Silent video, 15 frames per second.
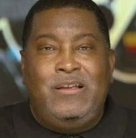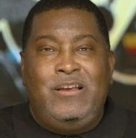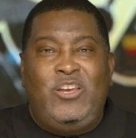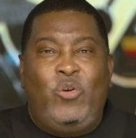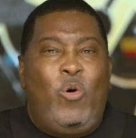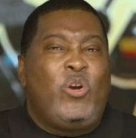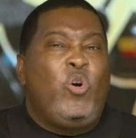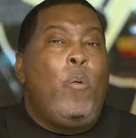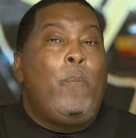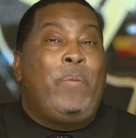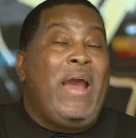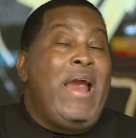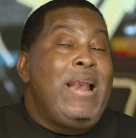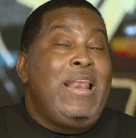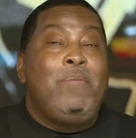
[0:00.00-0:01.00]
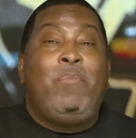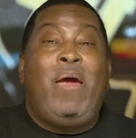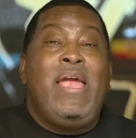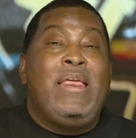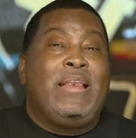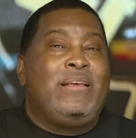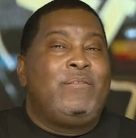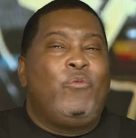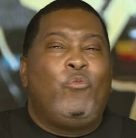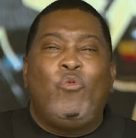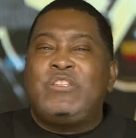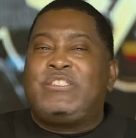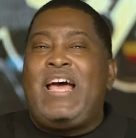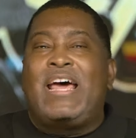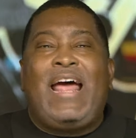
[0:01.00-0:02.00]
the one who barely made it,
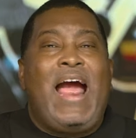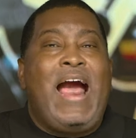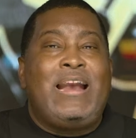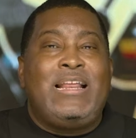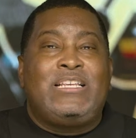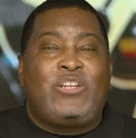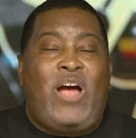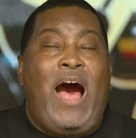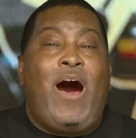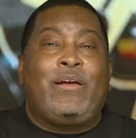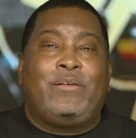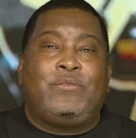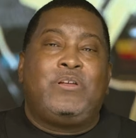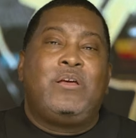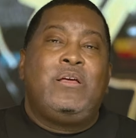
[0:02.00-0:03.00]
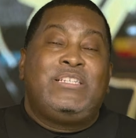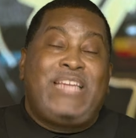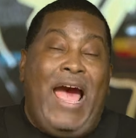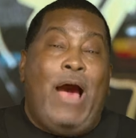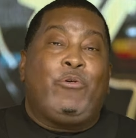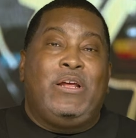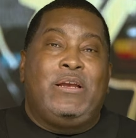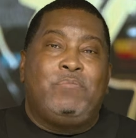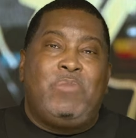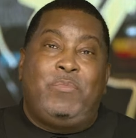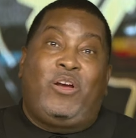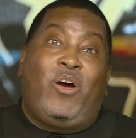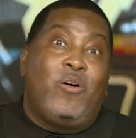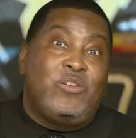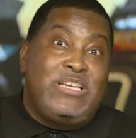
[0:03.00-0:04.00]
was not highly touted, but
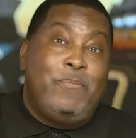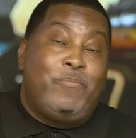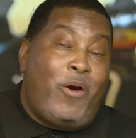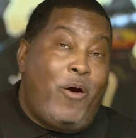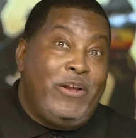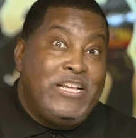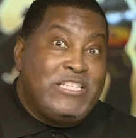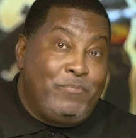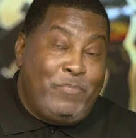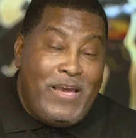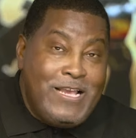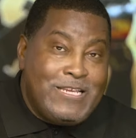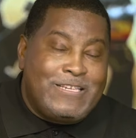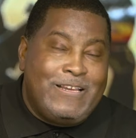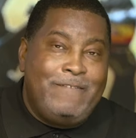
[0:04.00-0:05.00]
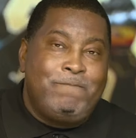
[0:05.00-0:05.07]
because he brought his best,